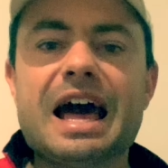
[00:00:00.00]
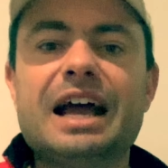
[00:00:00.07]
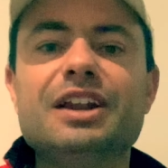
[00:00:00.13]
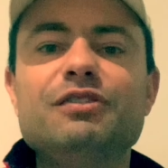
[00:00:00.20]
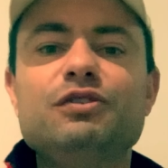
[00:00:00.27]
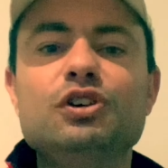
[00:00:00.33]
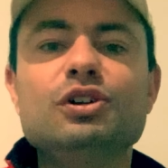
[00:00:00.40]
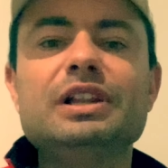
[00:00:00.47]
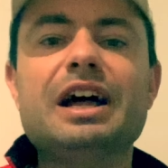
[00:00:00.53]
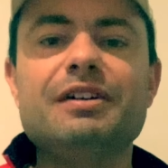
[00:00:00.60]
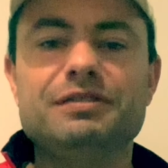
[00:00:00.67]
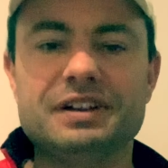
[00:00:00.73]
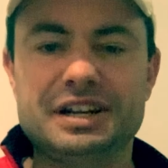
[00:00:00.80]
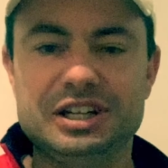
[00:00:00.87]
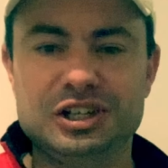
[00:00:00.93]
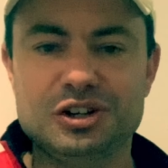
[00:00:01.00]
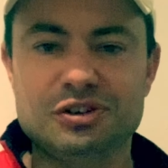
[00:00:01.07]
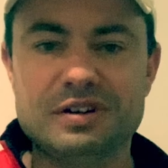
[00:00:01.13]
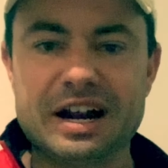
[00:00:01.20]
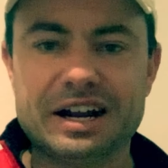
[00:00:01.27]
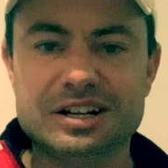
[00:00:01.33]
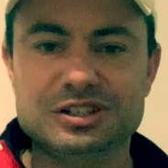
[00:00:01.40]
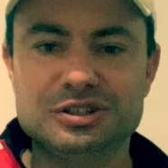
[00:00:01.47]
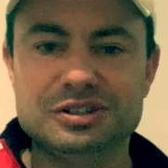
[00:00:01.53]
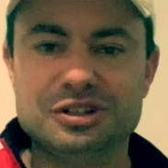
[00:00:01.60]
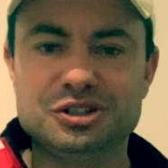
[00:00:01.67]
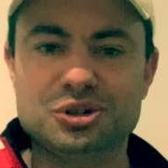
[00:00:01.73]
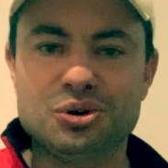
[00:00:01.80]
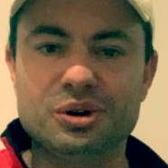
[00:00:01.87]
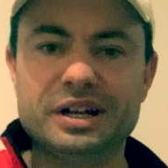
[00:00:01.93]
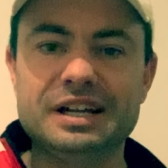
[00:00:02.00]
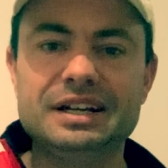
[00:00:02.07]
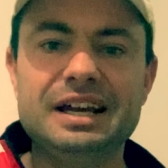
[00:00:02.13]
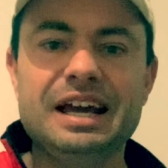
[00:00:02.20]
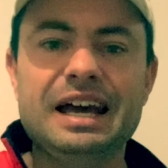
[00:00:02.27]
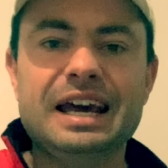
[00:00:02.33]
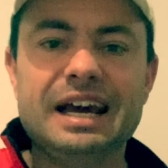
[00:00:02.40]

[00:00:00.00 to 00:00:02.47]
and if you love letting your racket do the talking,